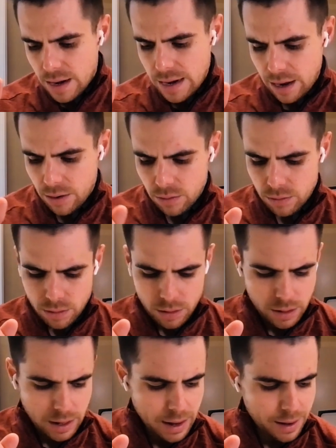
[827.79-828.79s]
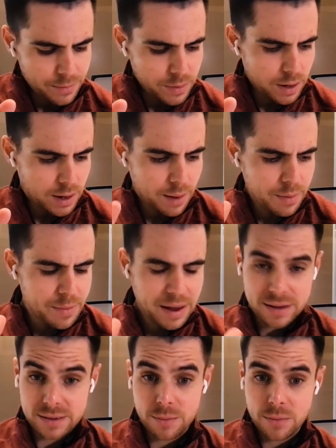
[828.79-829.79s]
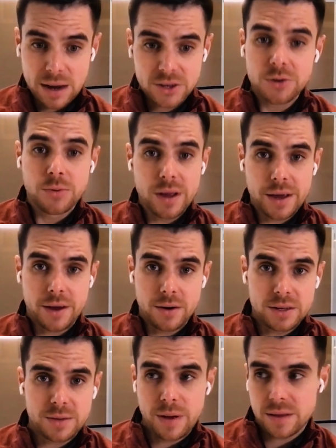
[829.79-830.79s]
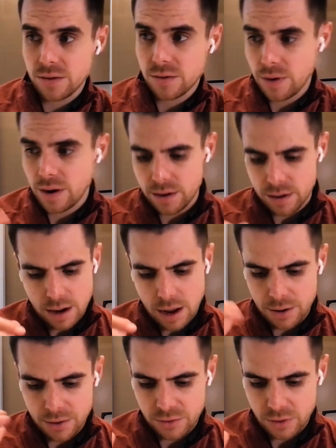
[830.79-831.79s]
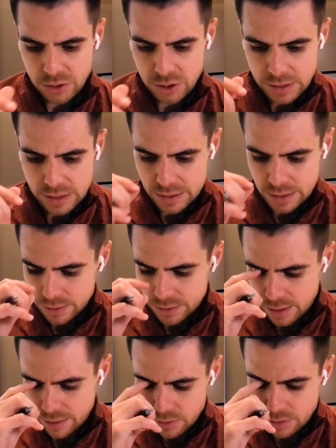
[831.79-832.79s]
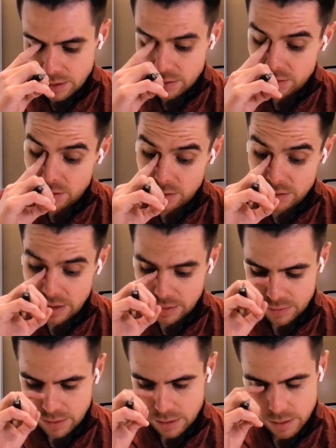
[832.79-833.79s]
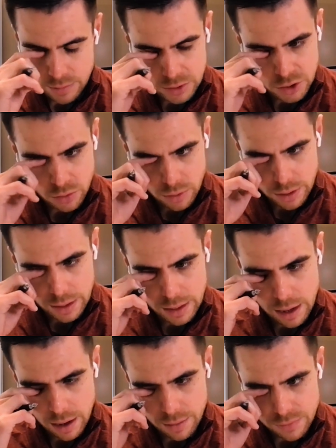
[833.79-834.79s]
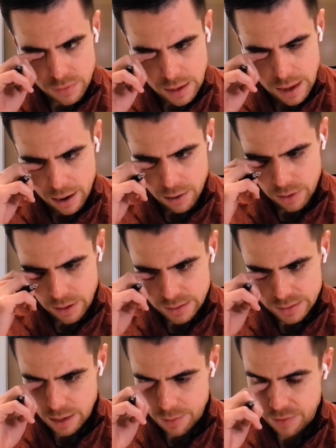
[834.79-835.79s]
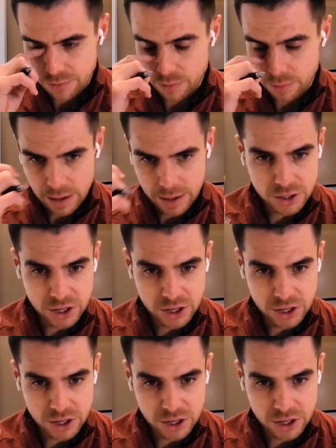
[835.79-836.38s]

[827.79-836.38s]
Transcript: Now, coming back, because I'm actually really curious about this, right? And how you're structuring these deals and everything. So it sounds like the majority of the equity is coming from like a